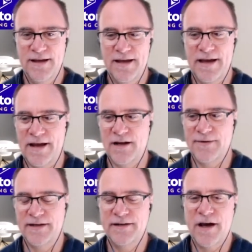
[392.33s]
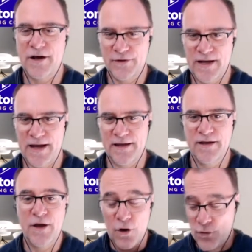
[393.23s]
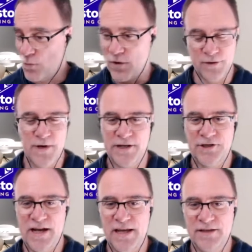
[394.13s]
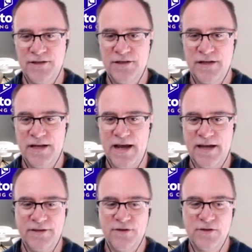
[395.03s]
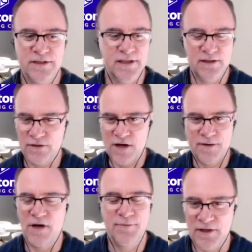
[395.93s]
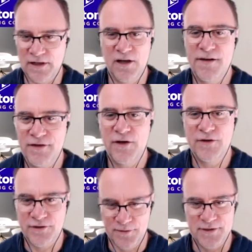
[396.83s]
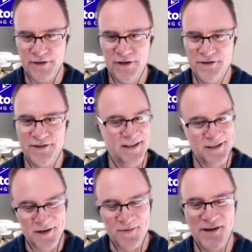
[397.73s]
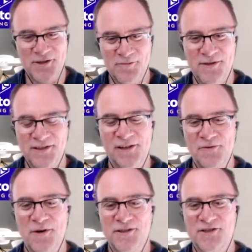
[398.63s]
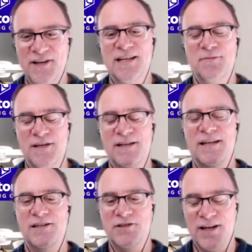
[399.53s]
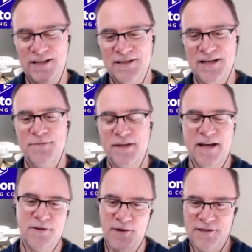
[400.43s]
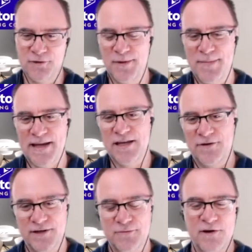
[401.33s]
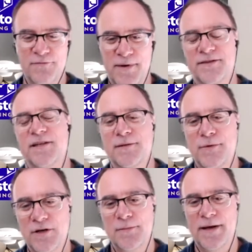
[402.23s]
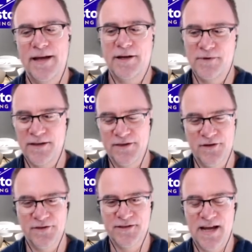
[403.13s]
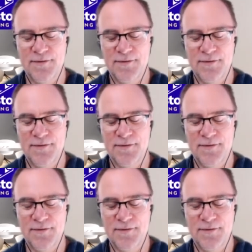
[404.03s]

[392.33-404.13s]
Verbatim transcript: And I went, okay, what do I change? And the doctor said, look, I'm, I'm not a life coach, I'm a surgeon. It's not my job to tell you what to change, but you need to change something. Otherwise, you'll be back here in 12 months in a body bag rather than on the table.